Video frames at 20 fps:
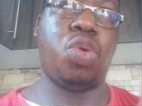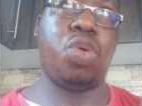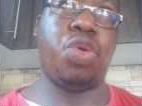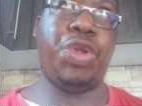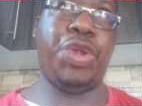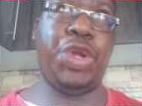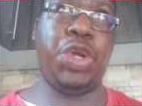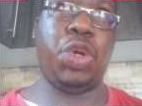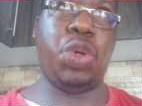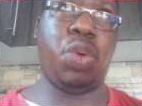
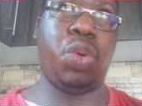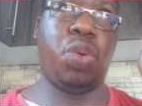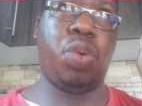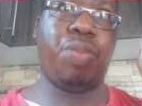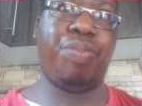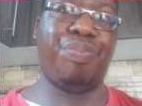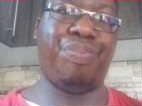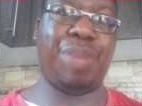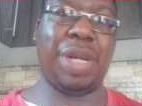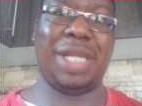new,
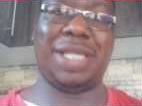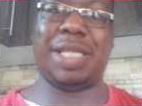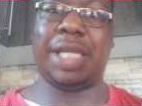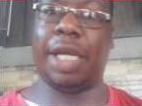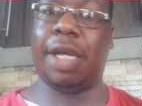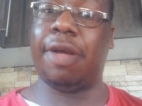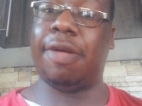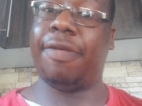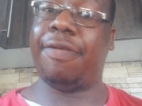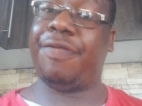
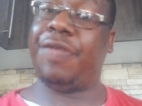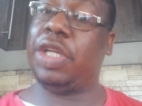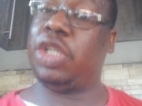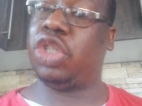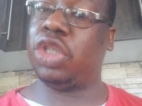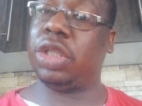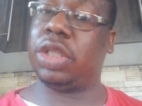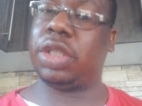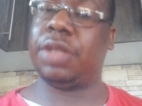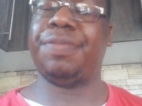better
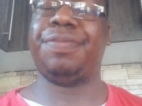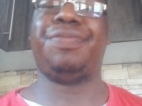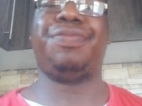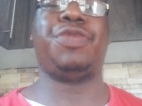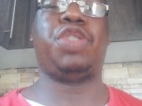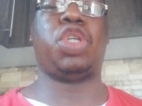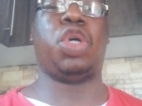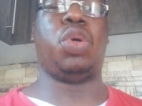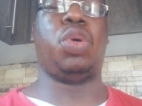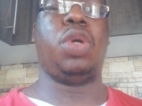features.
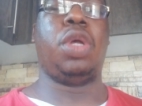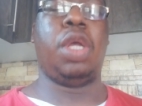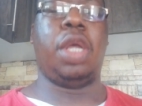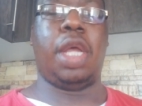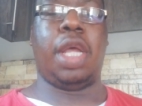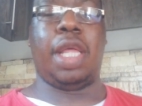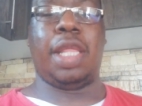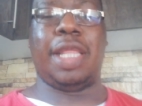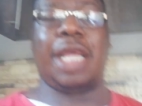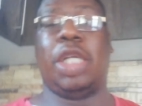So
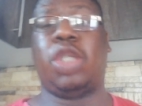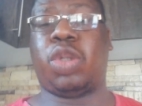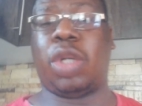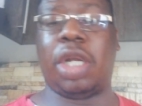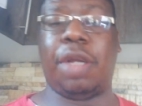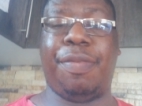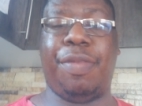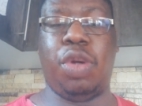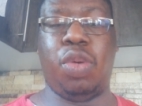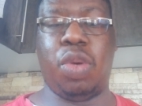that's
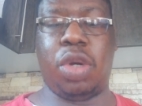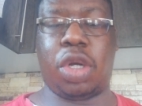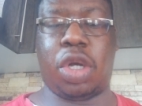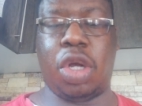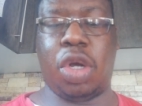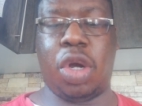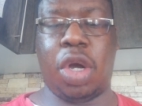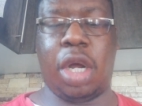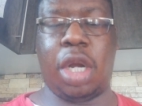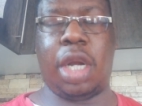what I've been
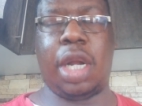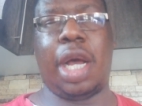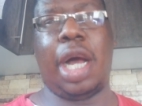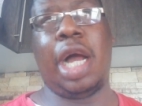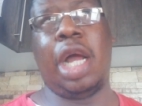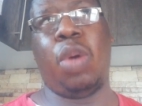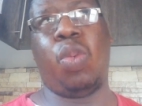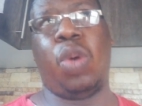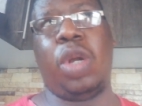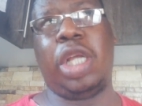working on.
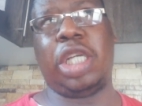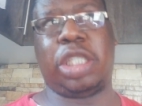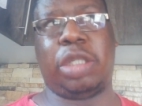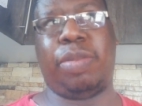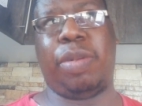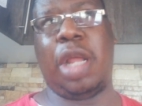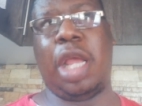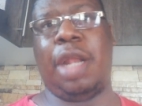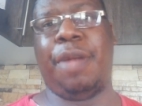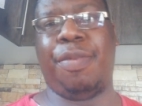I will
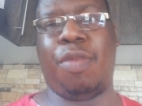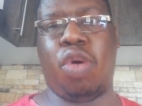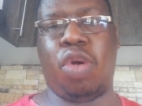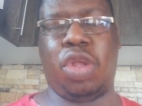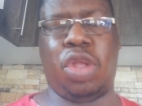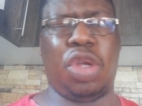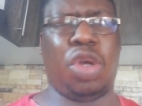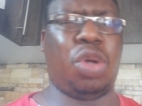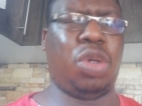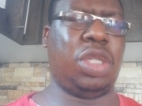explain more
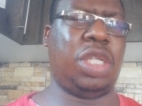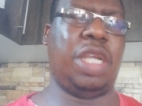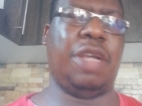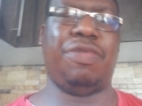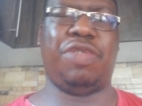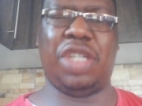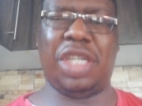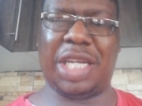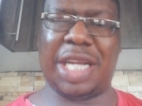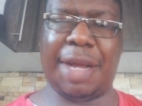in the whole
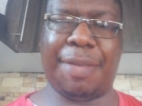DFG